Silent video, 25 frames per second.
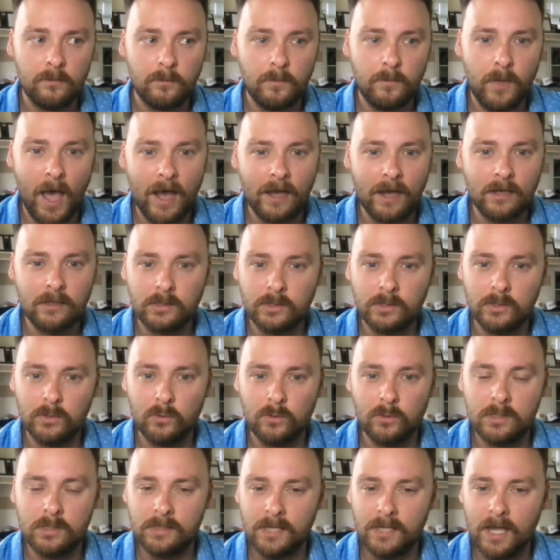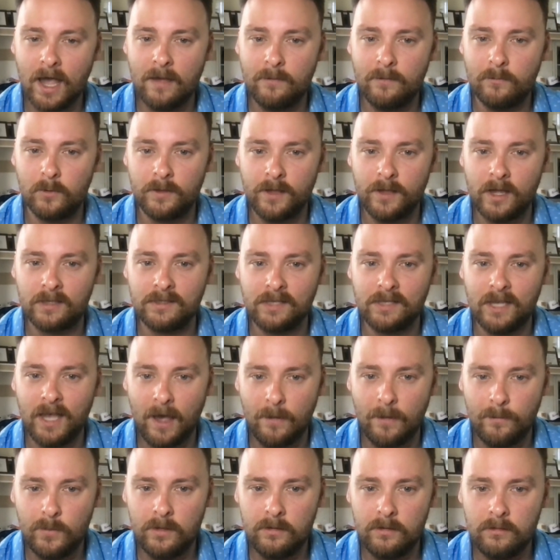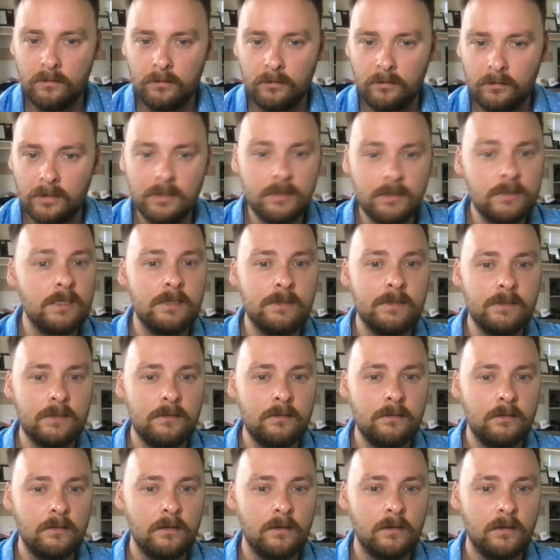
back to a time where that's happened this season.